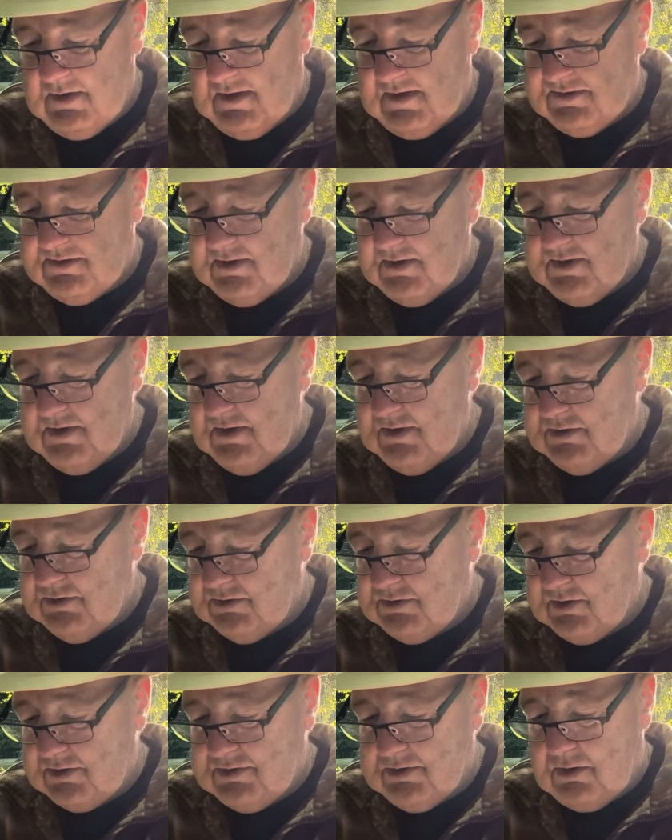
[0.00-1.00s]
had the
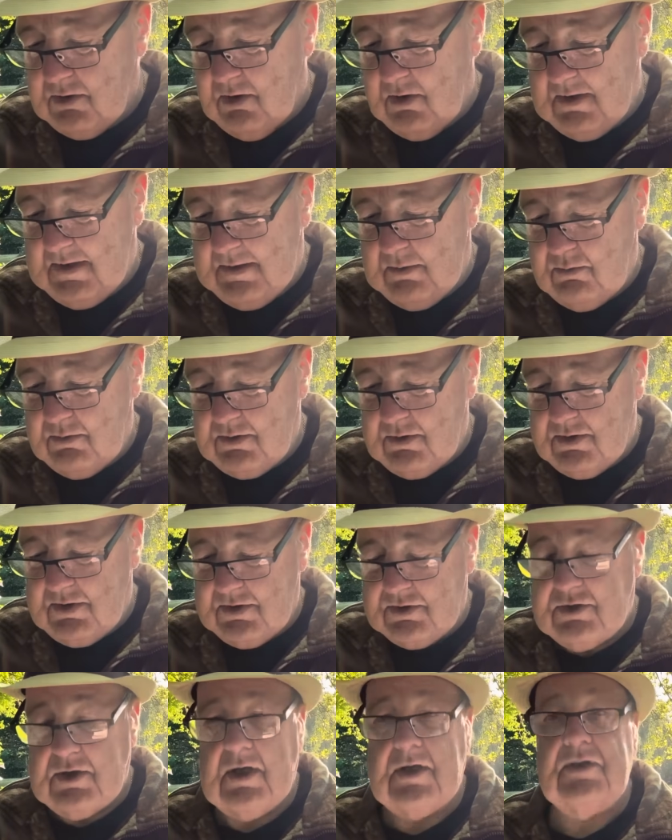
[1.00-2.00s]
decency to call out the
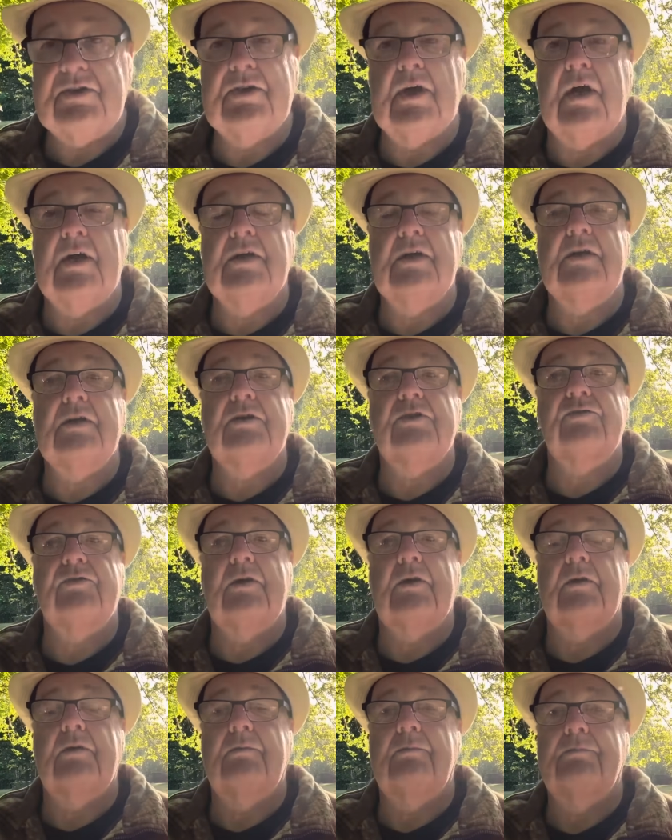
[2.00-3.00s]
genocide in
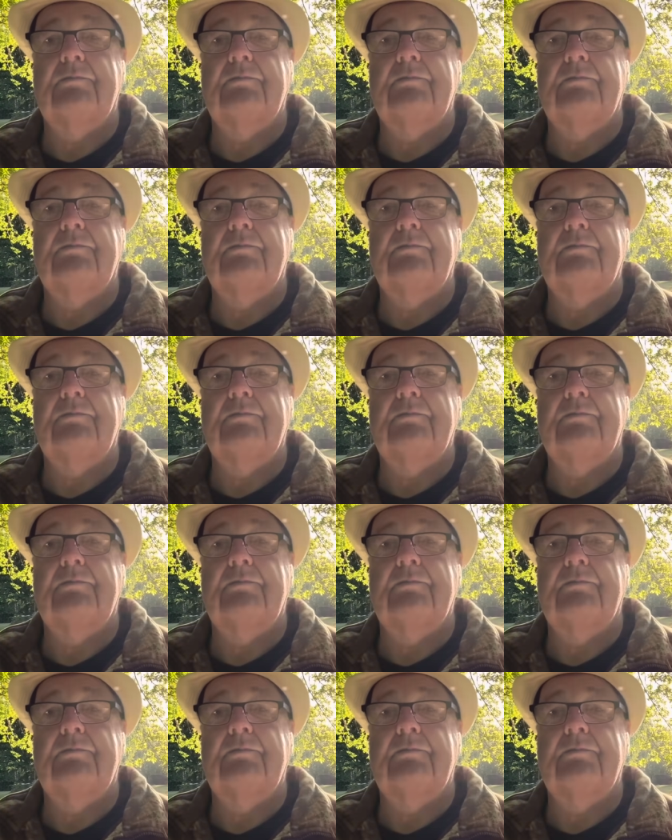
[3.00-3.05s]
Israel?